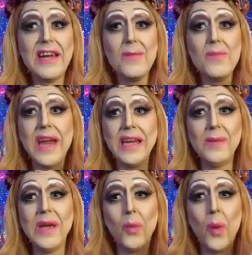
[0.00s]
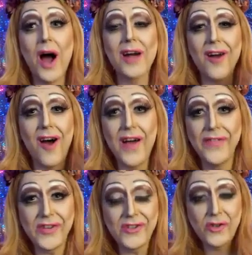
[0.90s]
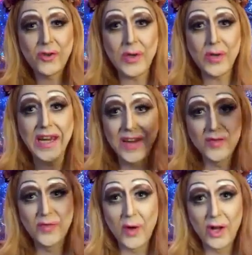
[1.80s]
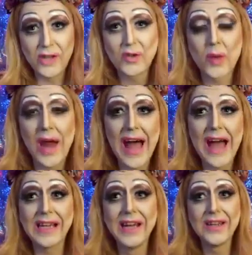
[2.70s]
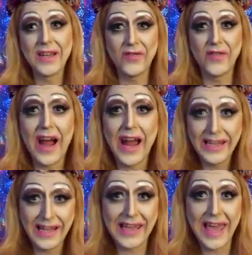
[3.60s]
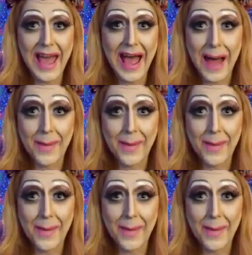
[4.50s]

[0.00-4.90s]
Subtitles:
made me walk on the street in full drag to find the cab.